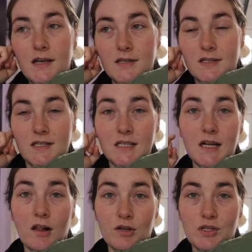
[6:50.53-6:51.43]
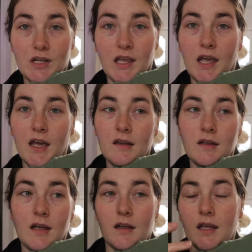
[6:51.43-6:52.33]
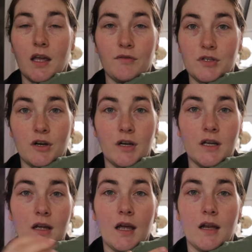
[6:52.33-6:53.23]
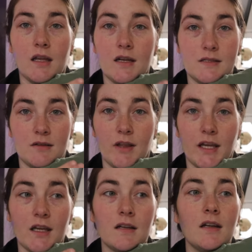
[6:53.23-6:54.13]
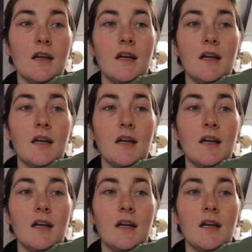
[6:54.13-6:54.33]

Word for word: sixty dollars on a can and I can't return it and he doesn't like it.